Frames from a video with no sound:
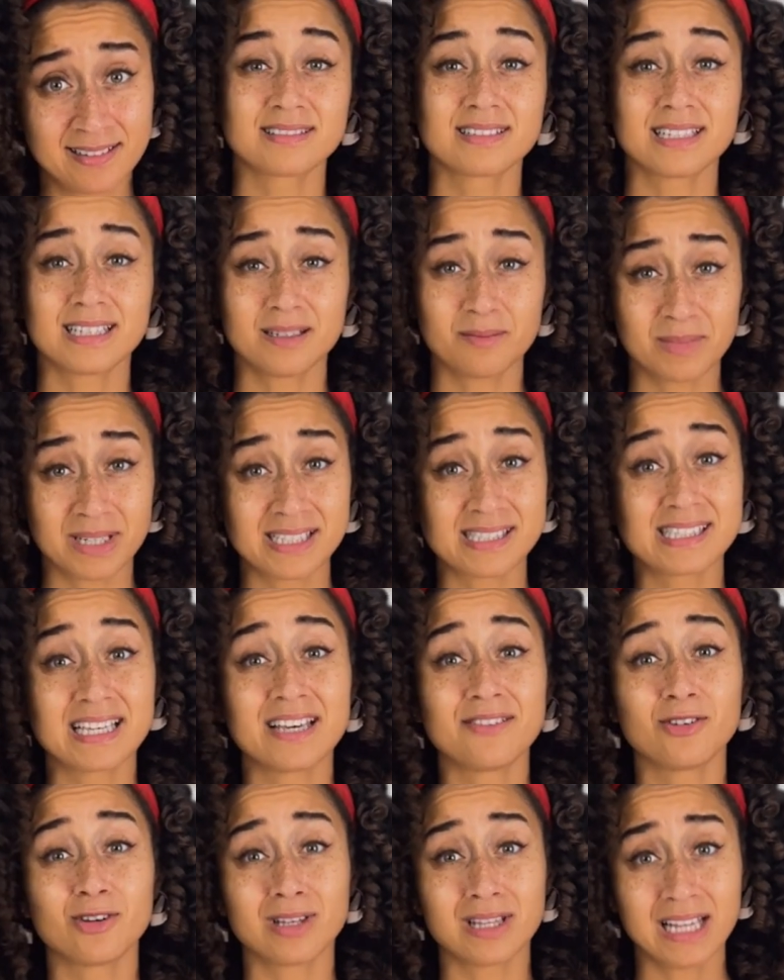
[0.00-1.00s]
It may
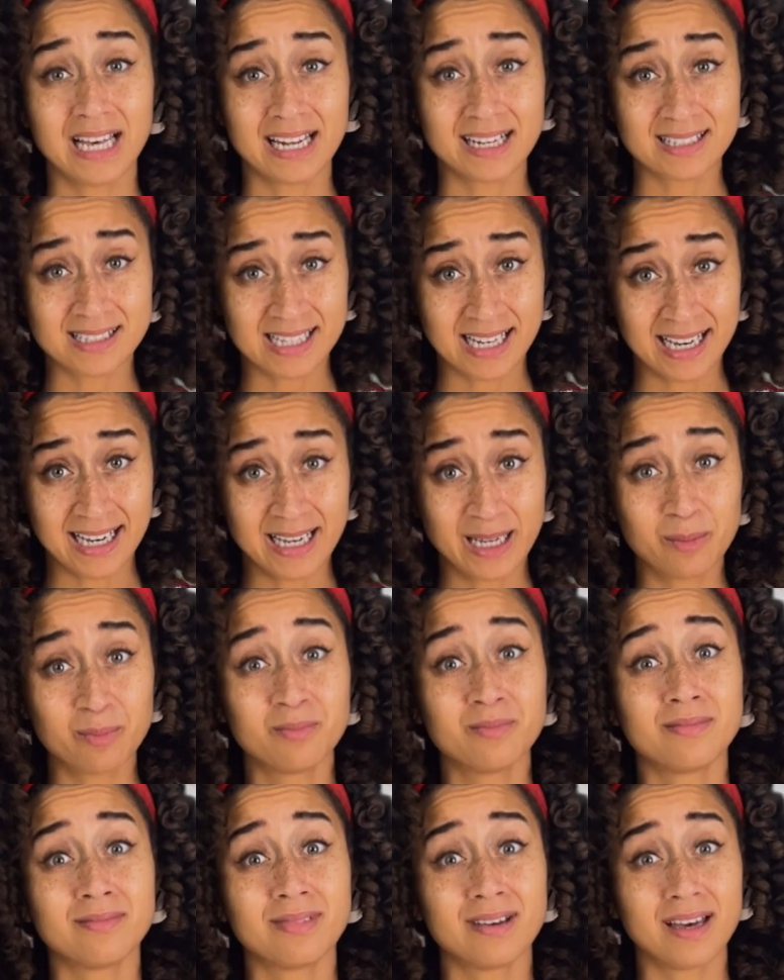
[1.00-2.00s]
save you a lot of time,
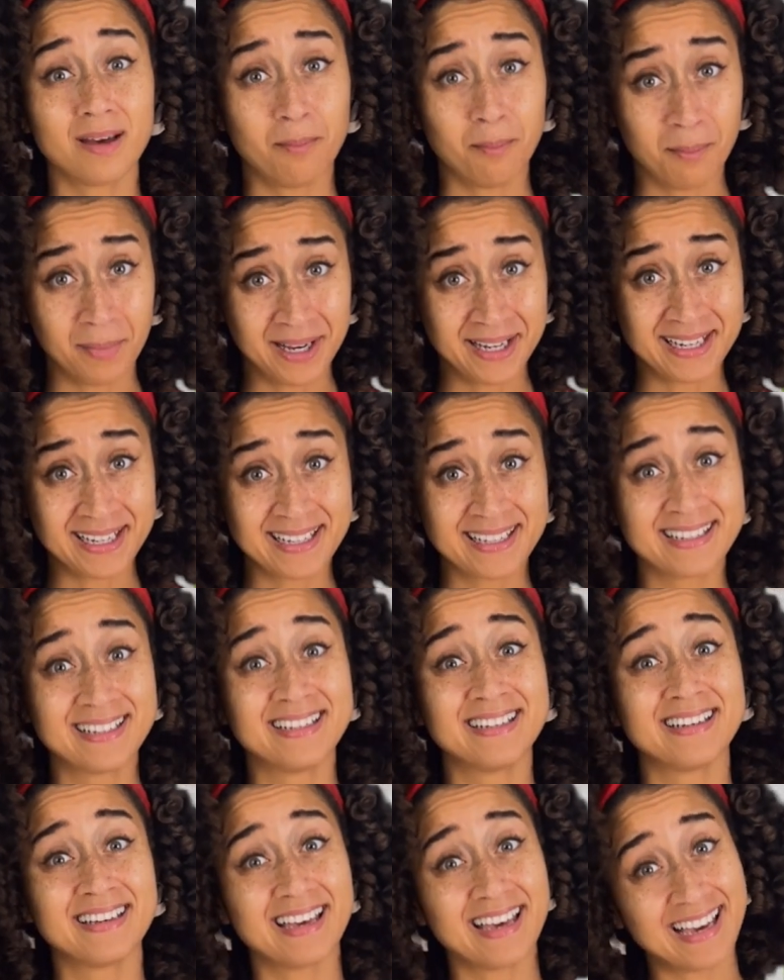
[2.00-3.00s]

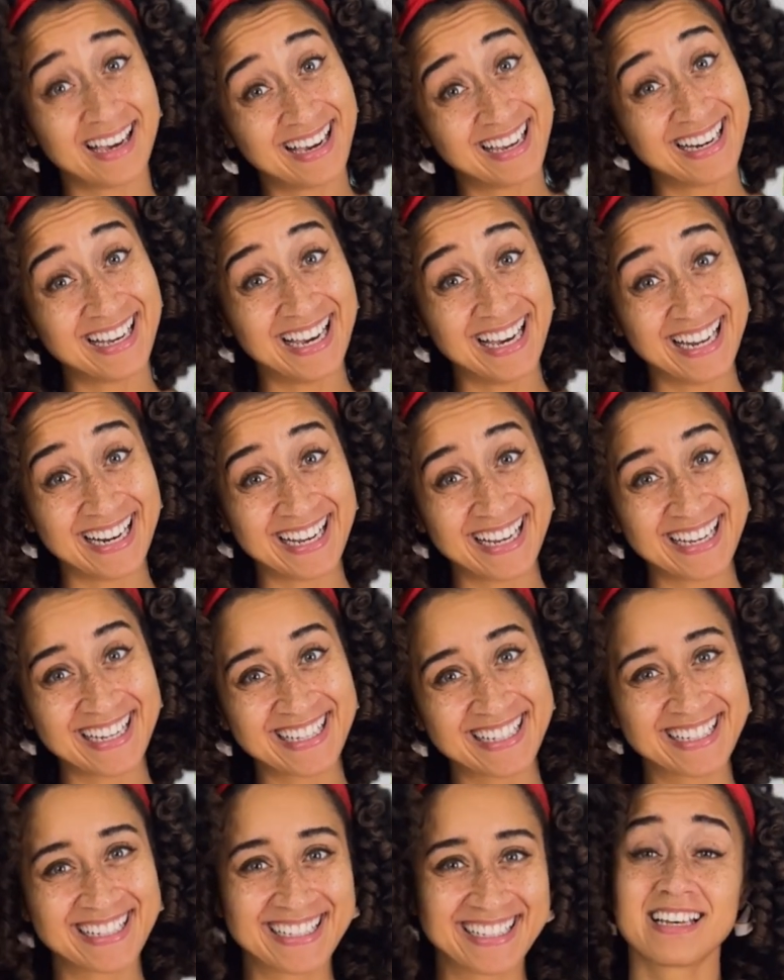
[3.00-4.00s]
money, and a
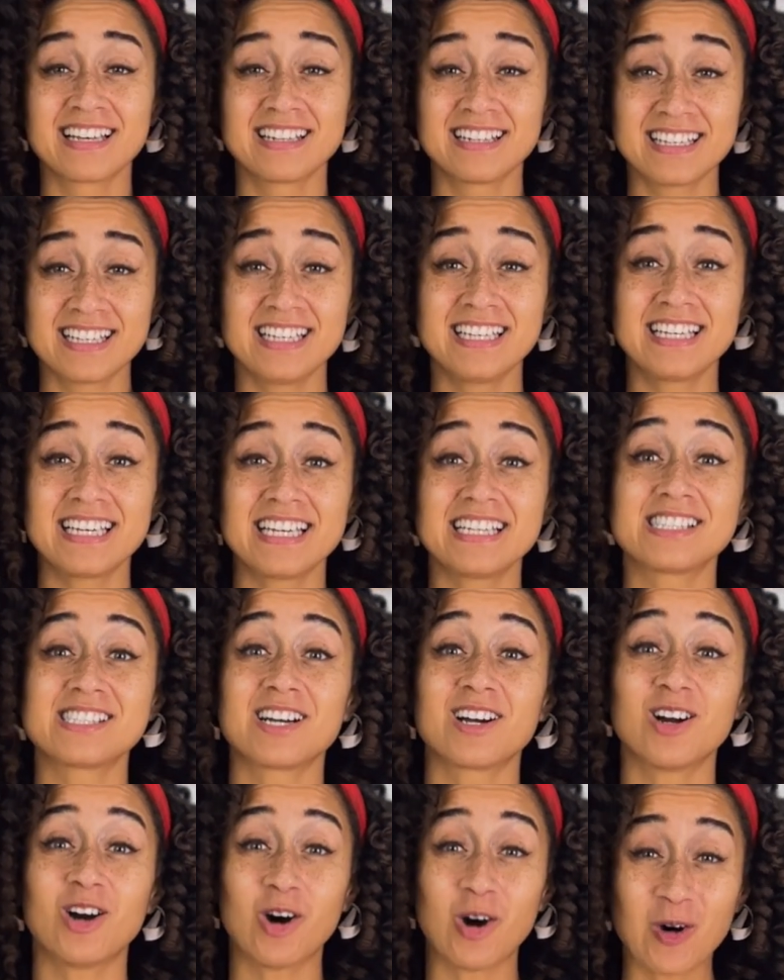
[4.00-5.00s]
headache. The e-gates
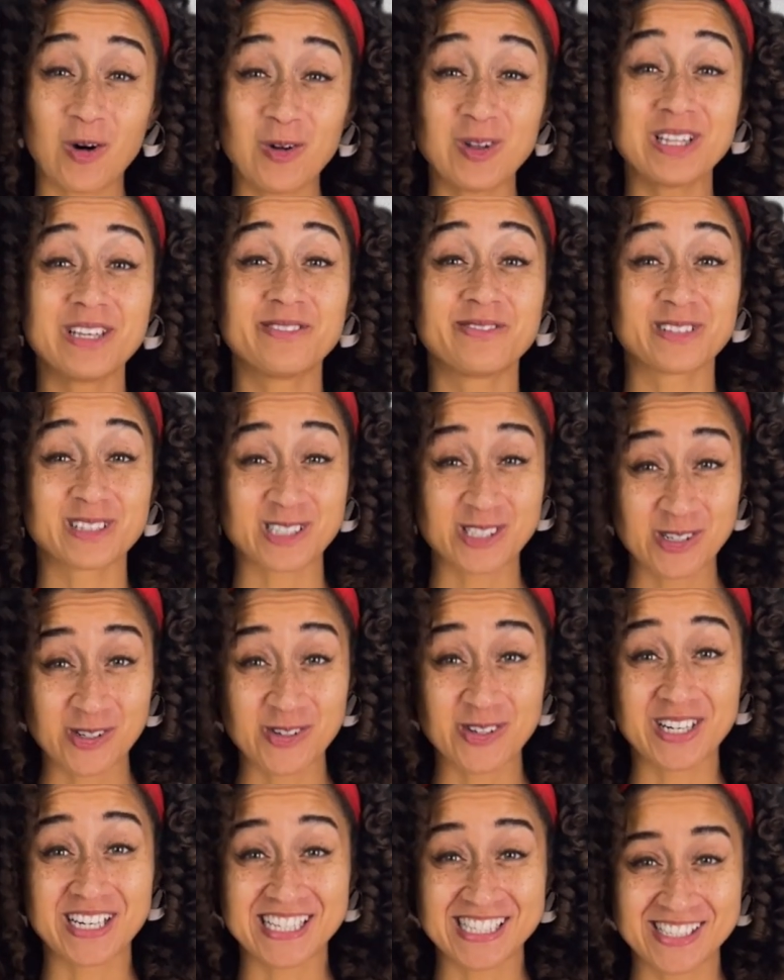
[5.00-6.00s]
are only for
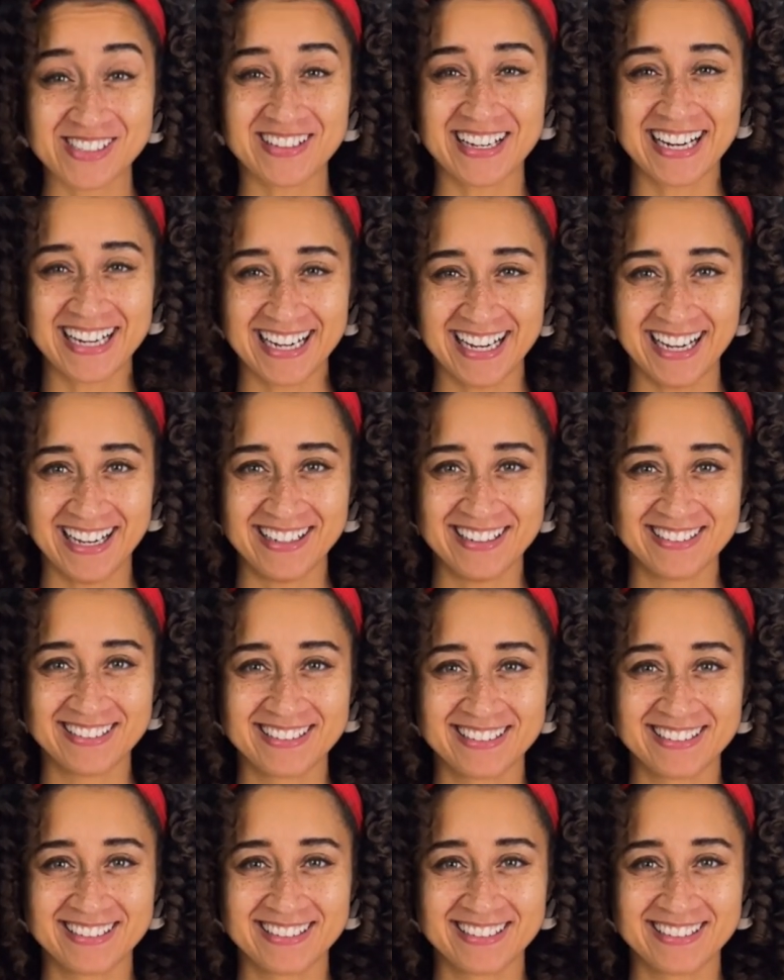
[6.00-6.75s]
tourists right now.